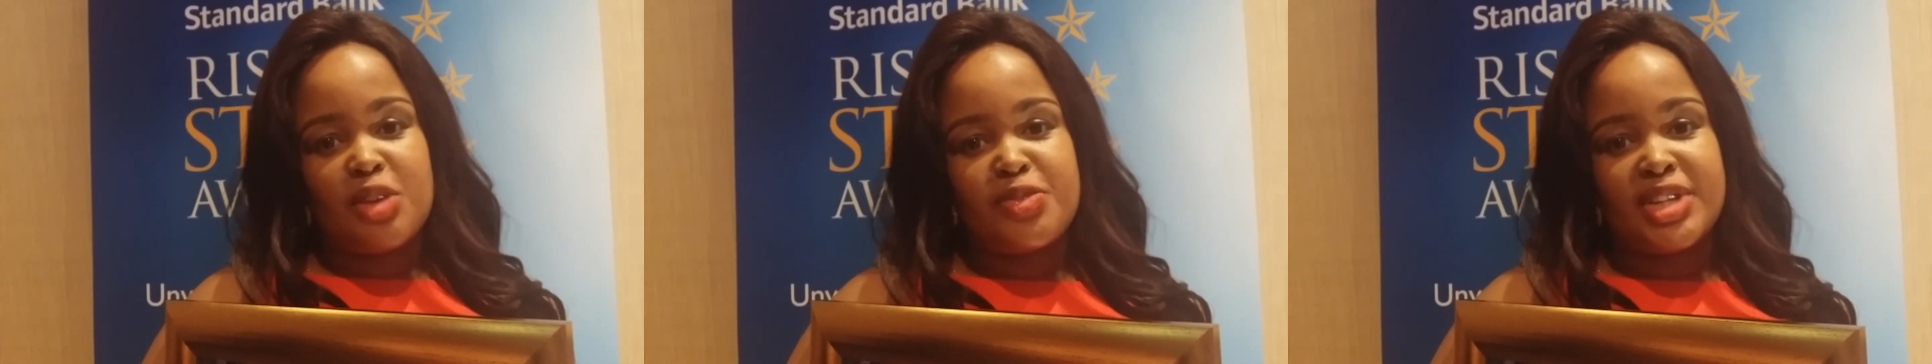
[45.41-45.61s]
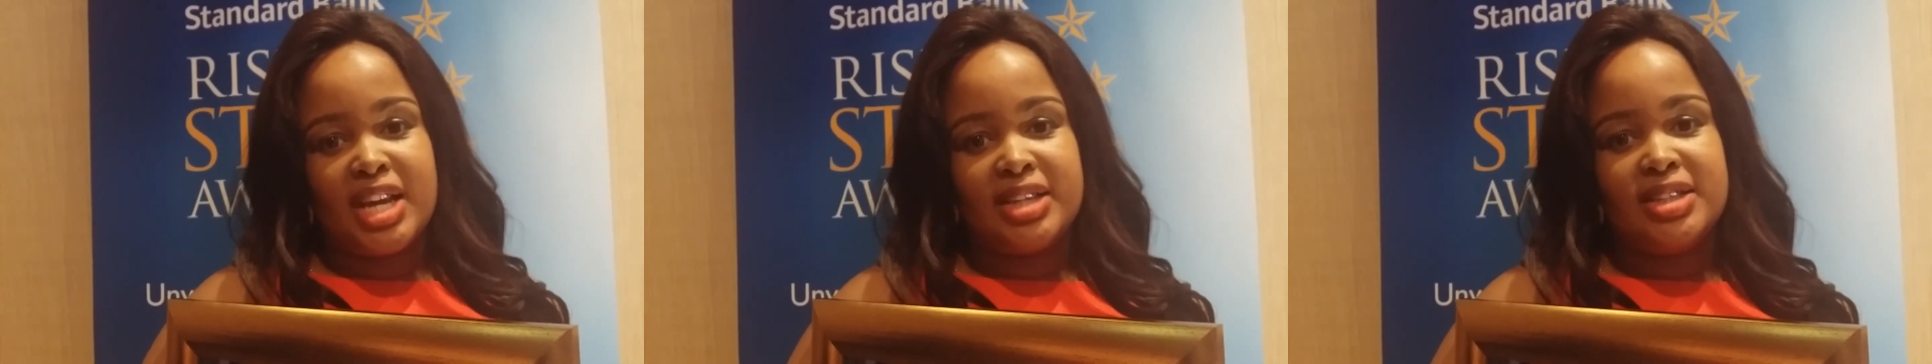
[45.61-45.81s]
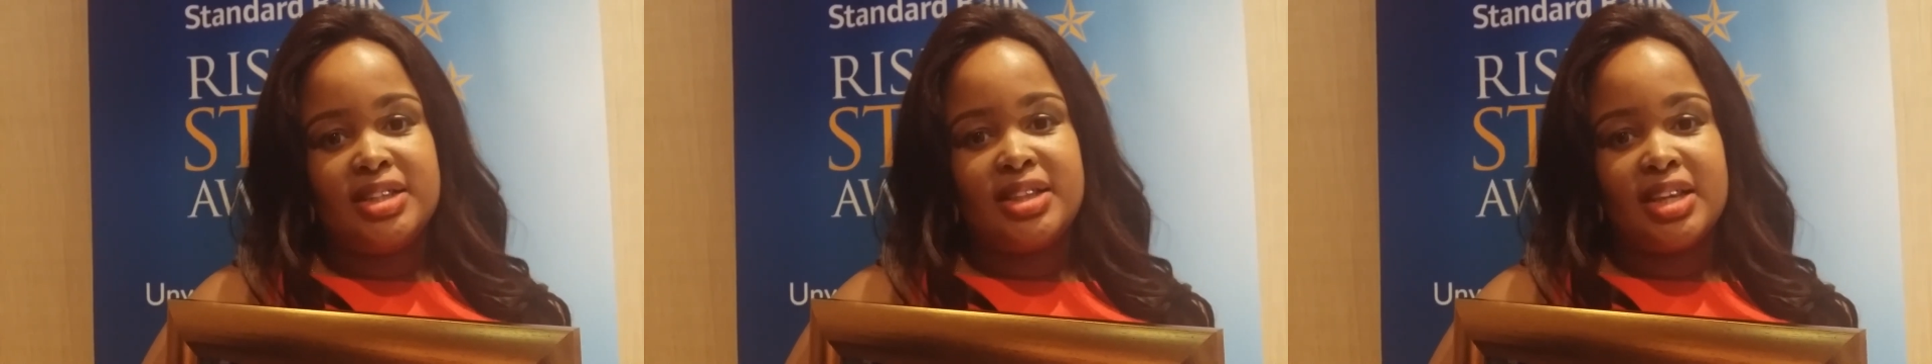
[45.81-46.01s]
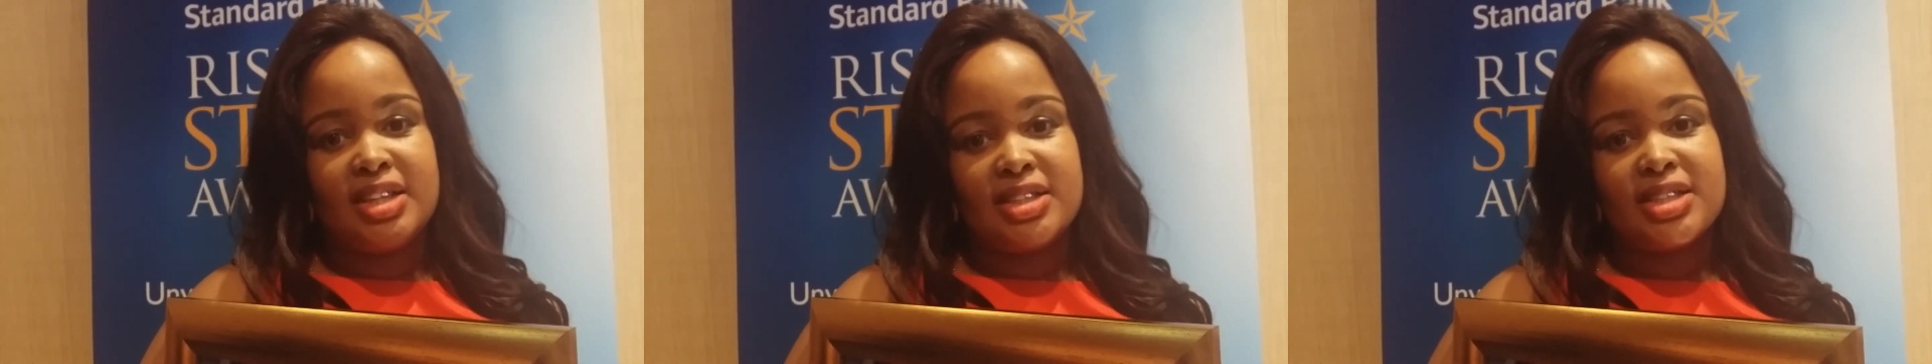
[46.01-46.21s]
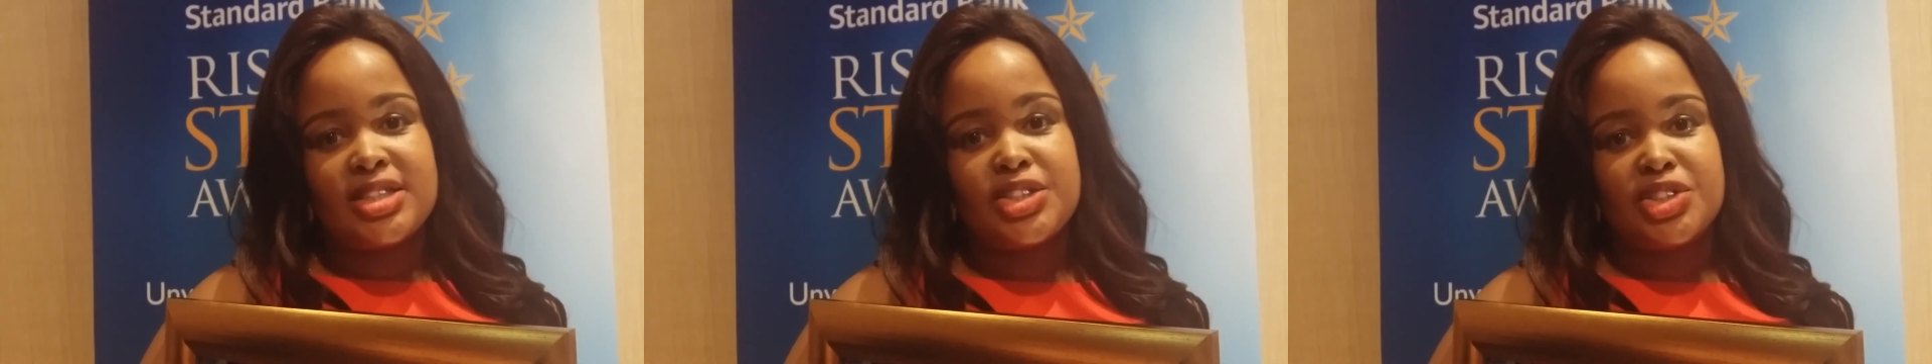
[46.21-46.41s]
I've done in the
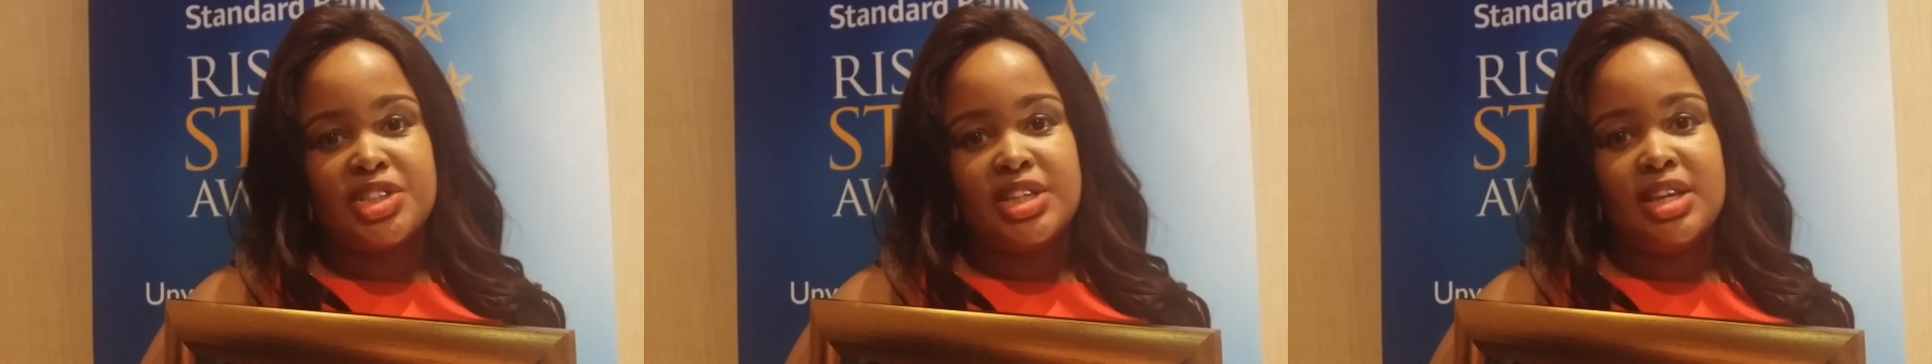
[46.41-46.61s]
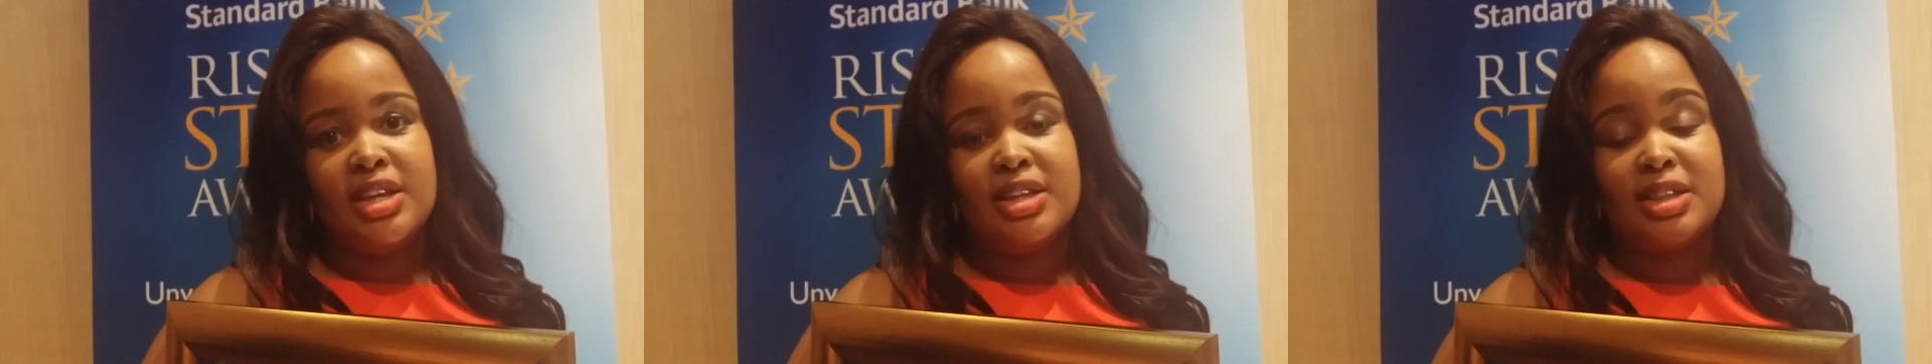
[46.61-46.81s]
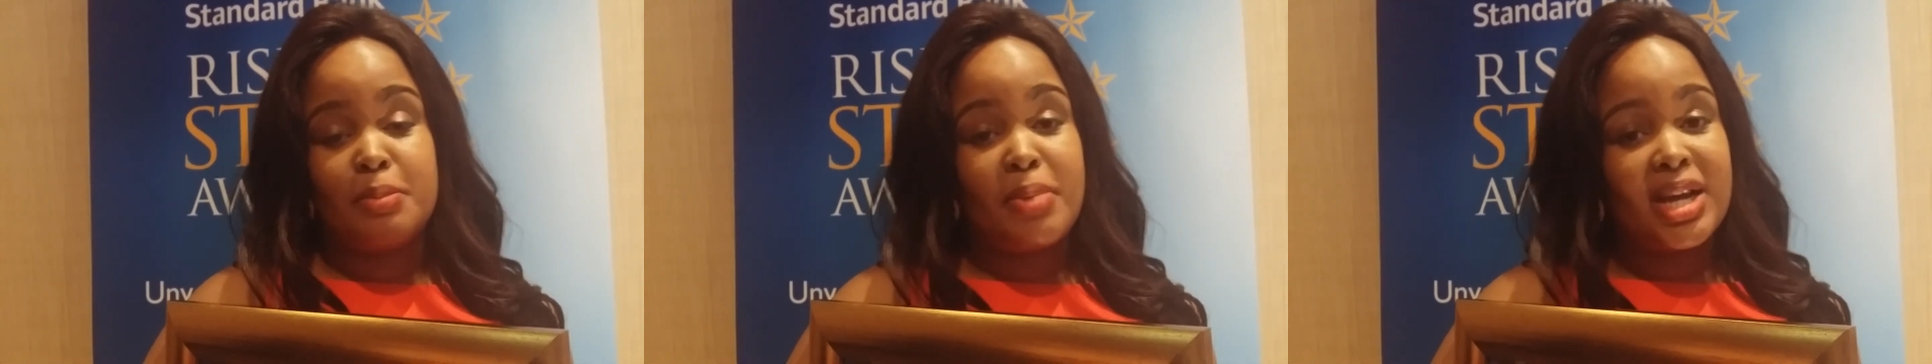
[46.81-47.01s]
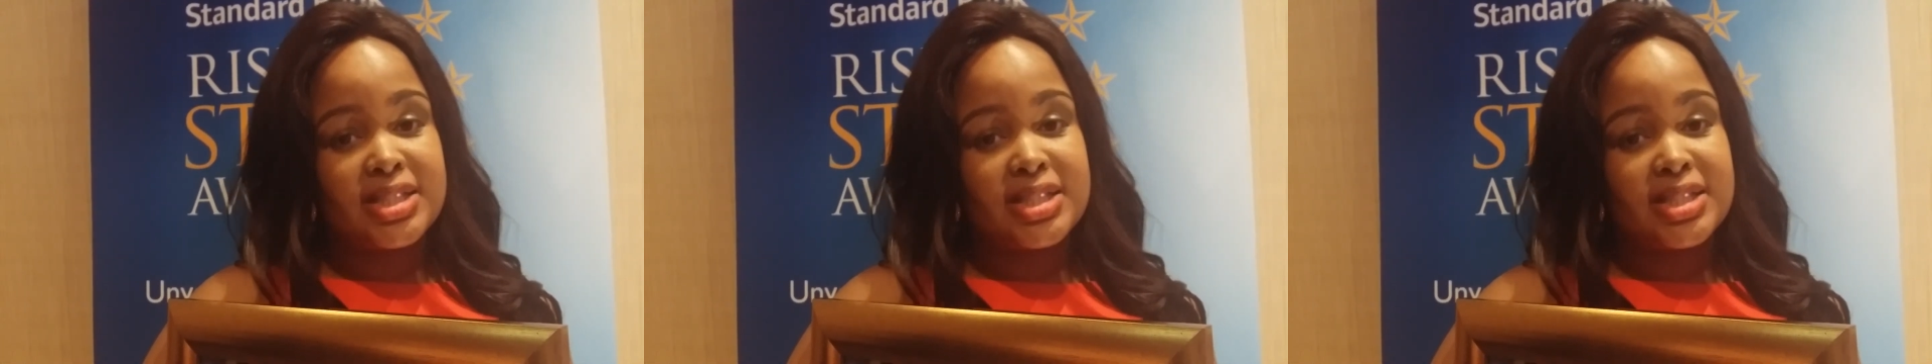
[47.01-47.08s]
industry in the